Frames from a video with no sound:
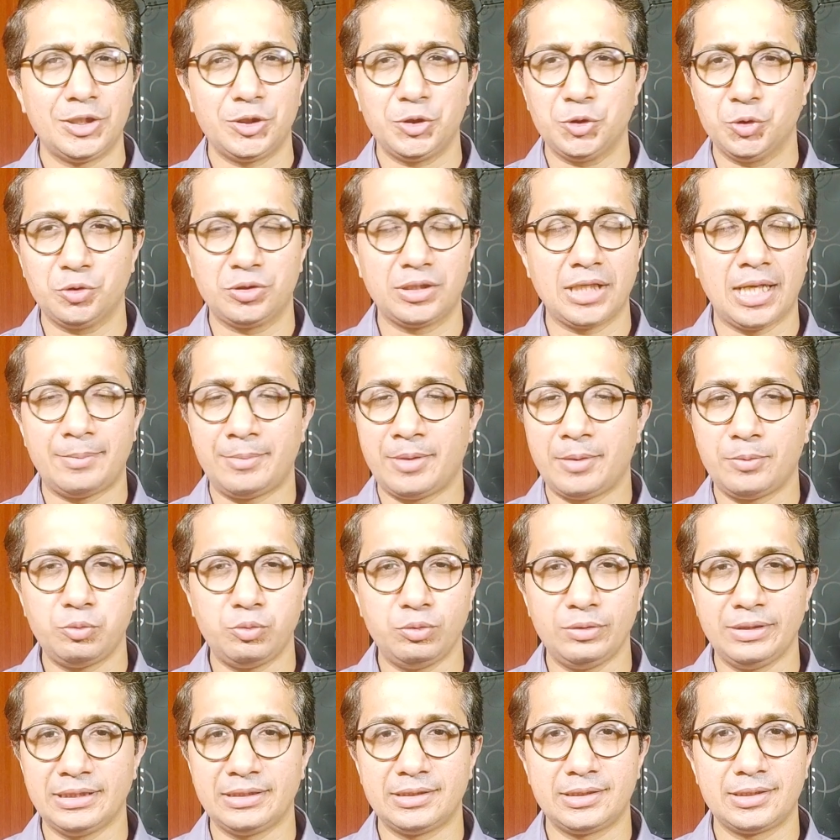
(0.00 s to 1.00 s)
to come
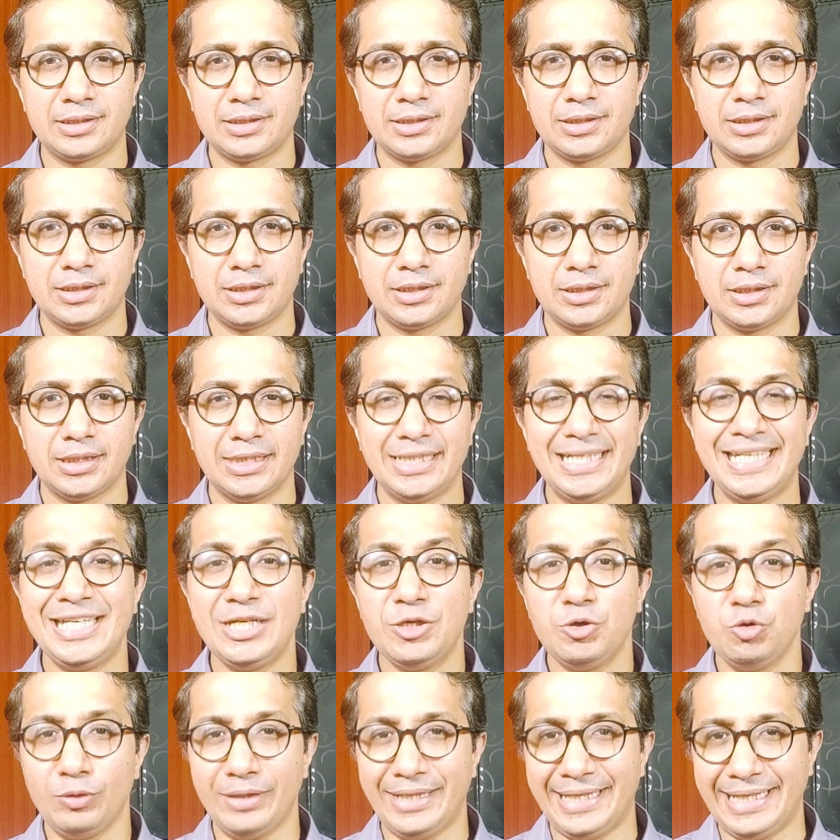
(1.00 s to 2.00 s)
up with
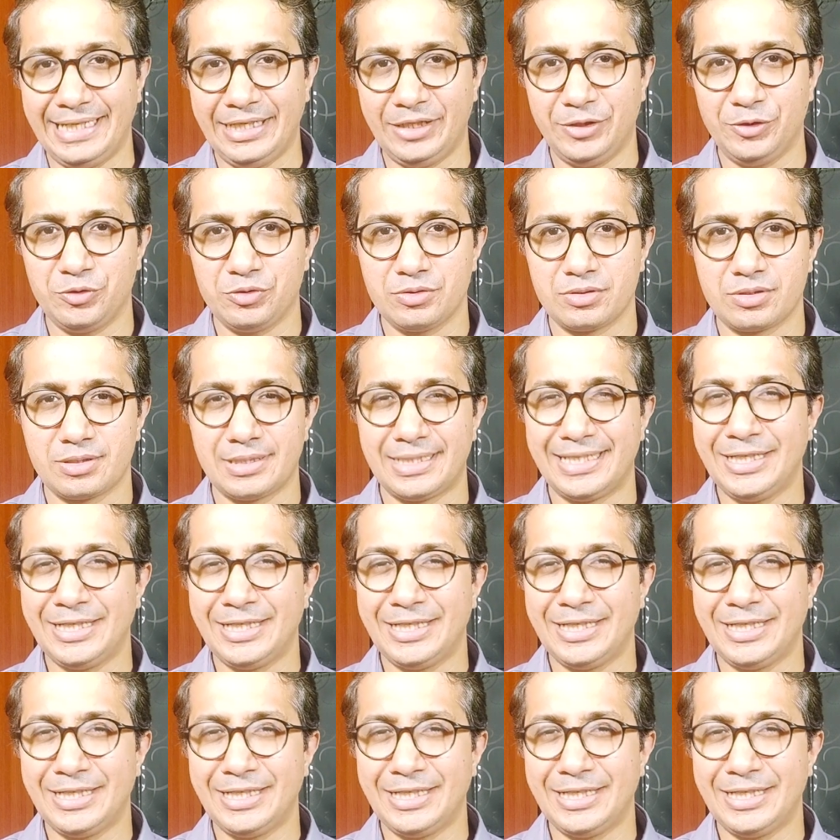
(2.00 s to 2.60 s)
new videos,